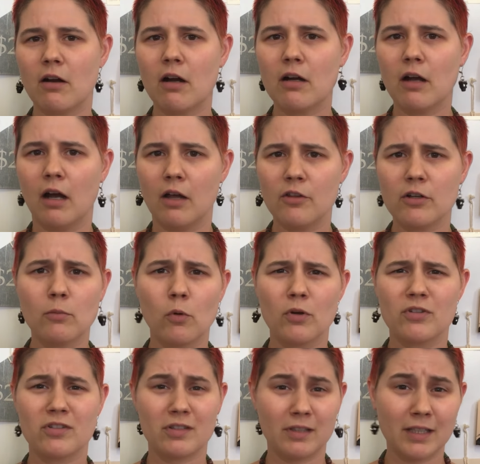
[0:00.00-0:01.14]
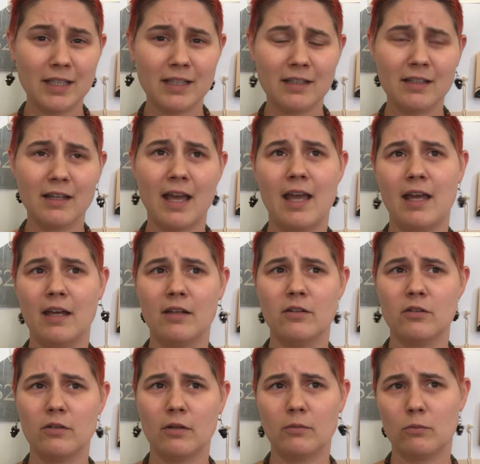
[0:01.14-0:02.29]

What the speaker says: are other more slick and